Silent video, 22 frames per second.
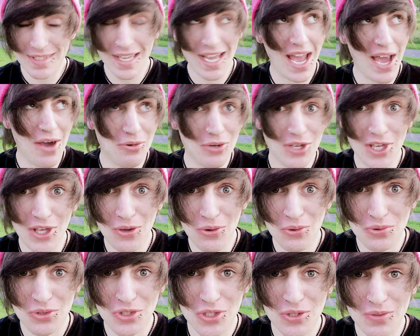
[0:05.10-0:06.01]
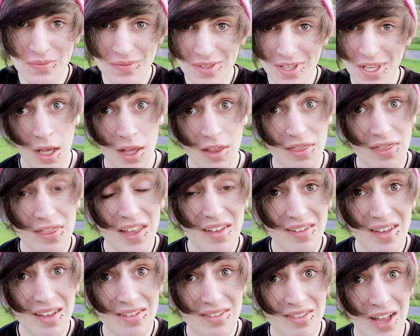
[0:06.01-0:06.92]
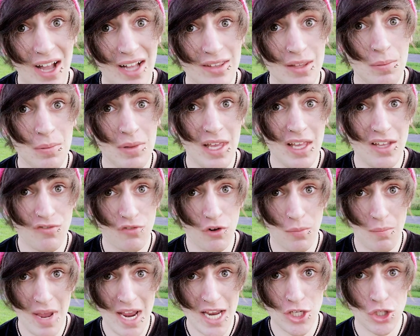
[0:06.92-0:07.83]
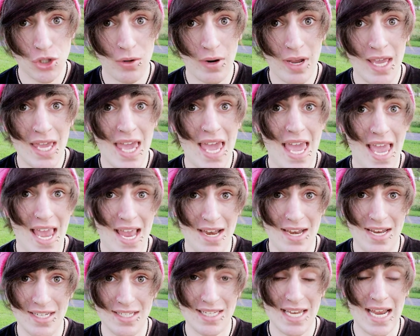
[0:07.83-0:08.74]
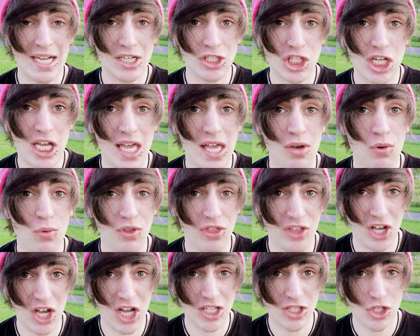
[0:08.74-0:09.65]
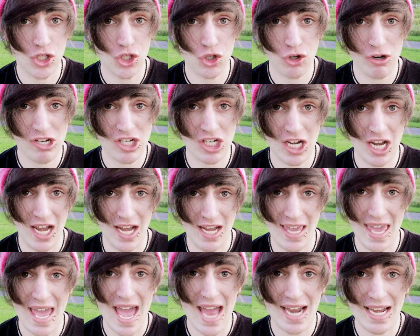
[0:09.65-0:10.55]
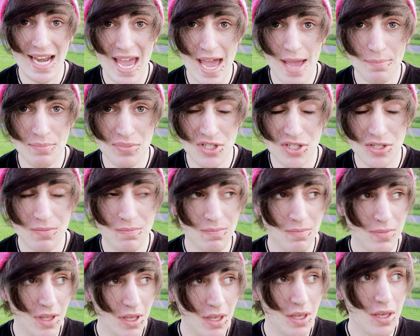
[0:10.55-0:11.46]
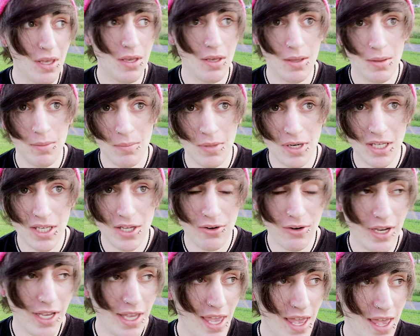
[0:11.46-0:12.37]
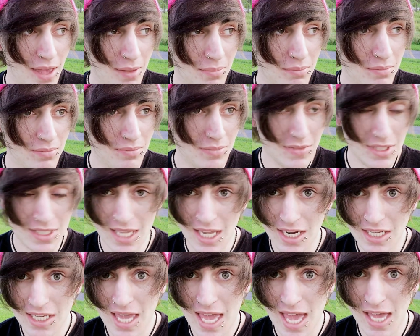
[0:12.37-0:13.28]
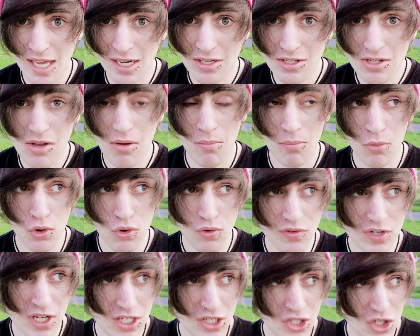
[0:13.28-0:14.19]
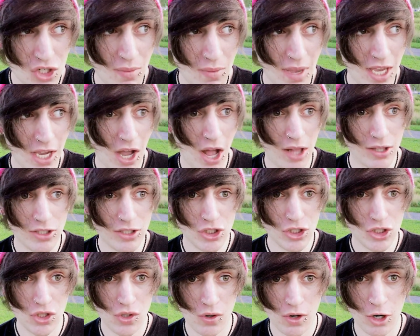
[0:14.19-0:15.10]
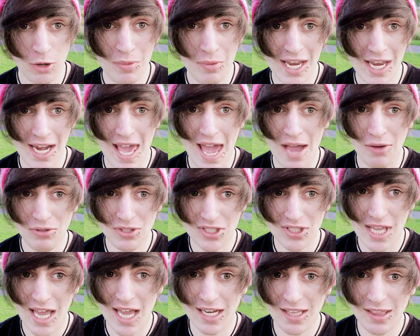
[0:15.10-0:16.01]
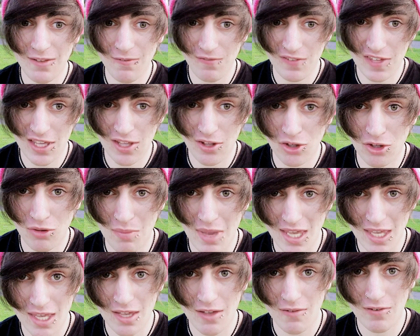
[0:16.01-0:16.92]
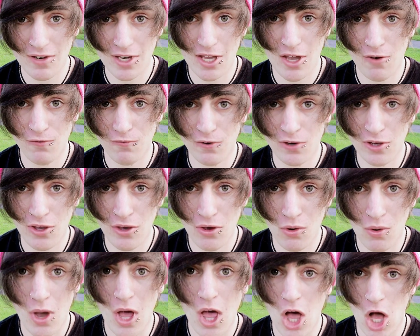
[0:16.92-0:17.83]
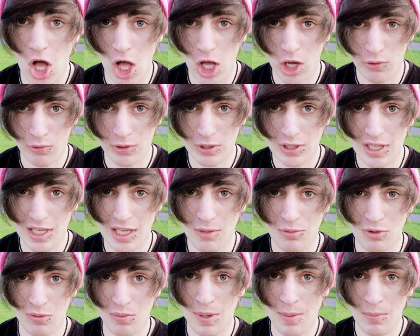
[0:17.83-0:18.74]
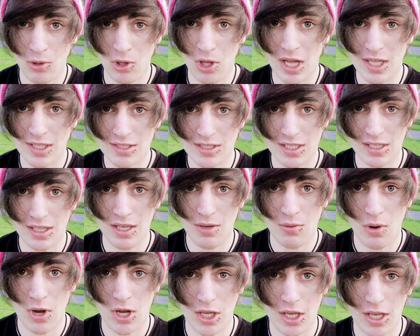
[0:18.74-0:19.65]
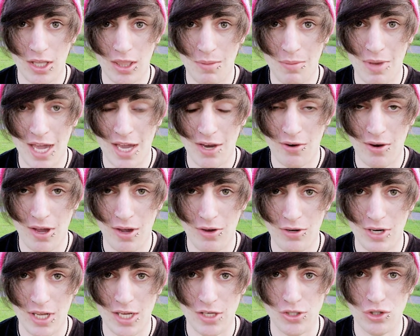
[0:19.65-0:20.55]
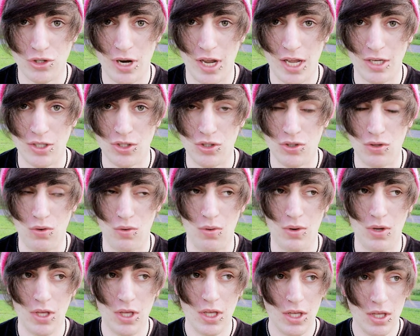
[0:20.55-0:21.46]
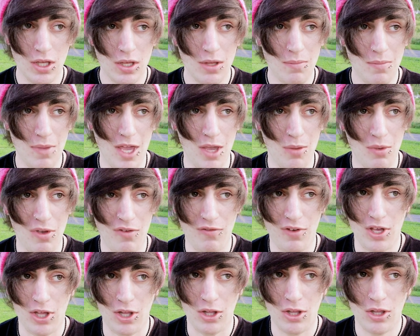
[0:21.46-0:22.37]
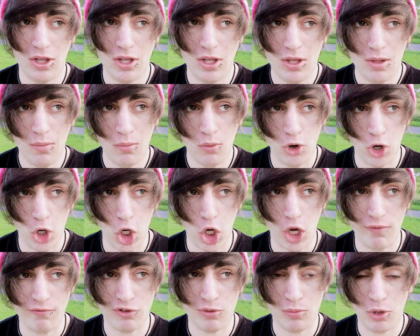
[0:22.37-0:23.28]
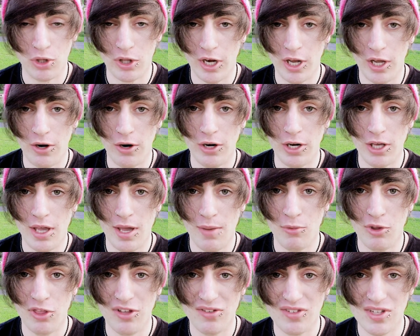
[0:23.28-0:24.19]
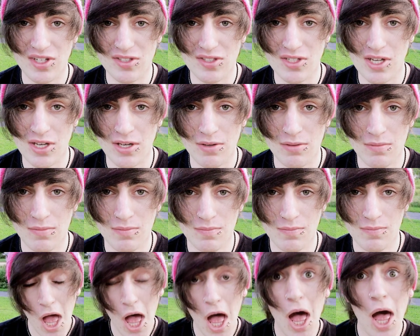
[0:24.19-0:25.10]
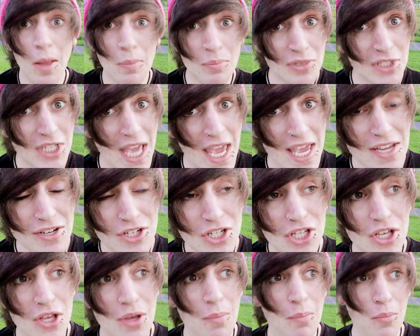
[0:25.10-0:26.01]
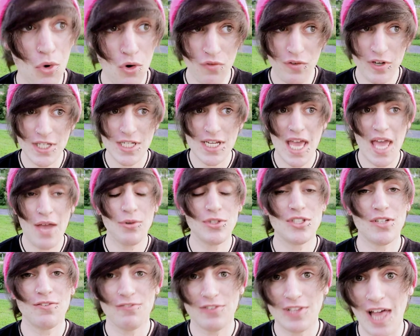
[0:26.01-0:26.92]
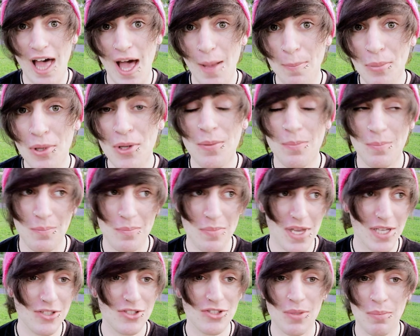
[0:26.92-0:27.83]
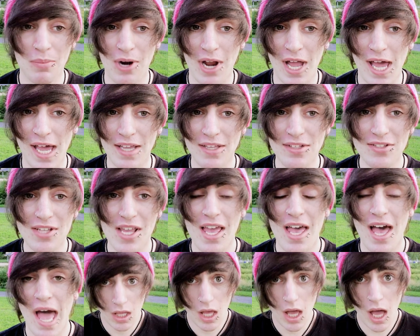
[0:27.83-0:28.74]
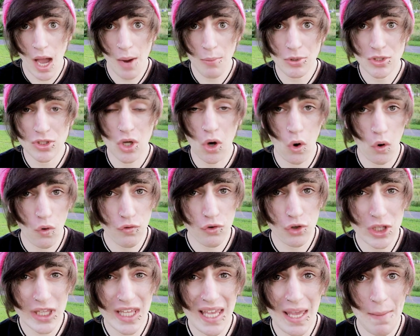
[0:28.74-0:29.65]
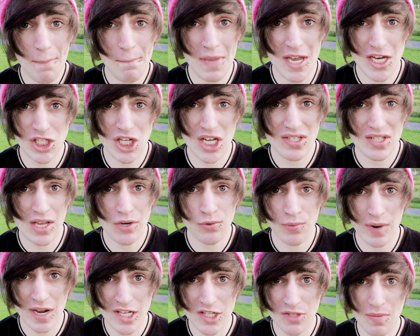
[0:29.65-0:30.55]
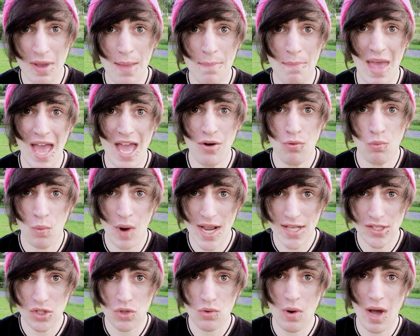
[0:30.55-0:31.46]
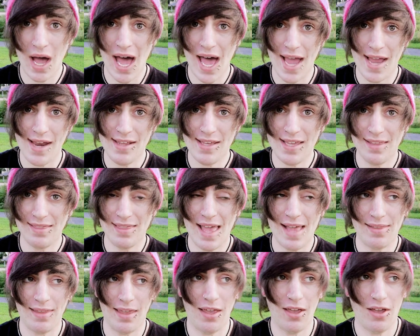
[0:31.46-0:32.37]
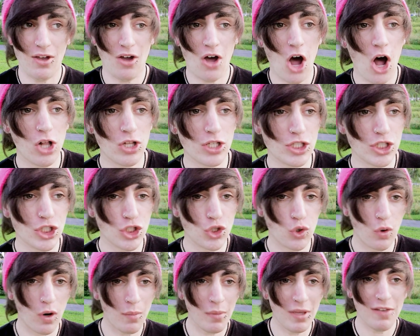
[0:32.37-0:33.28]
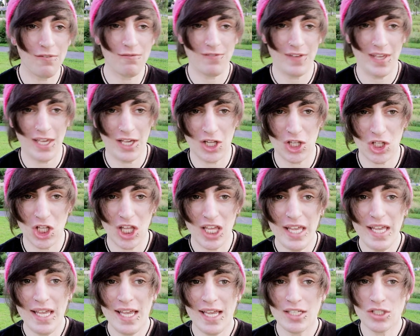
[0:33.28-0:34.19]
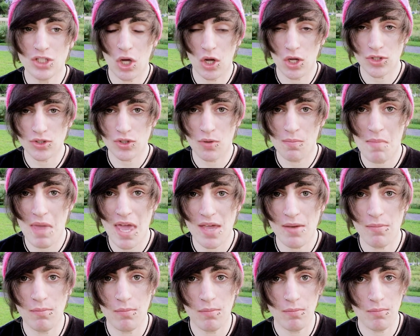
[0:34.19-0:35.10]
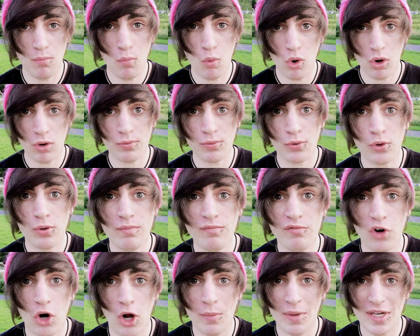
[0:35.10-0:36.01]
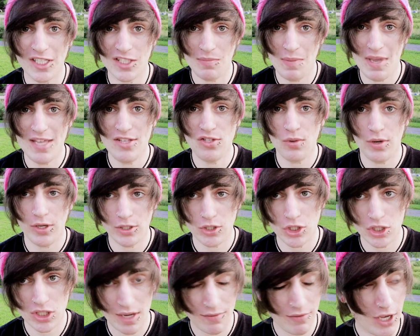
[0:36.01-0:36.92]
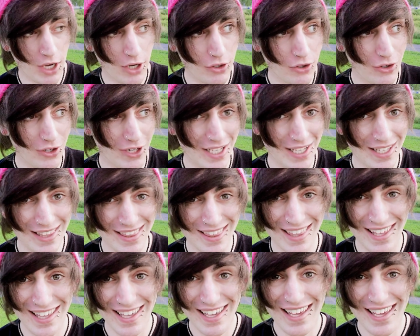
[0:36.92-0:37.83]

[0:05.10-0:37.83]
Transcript: How cute. This is not the place for majoring in nostalgia with a concentration in catnaps. But here I am, yet again, moved into my college dorm and outside in the field making a video for you awkwardly with people constantly walking in the background and trying to make me feel more uncomfortable than I already am with existing. Update, move-in day was a flop, big surprise. I was overly ambitious and raised my bed way too high to get that like college dormy feel and to also make more room for all my space so I could shove it underneath.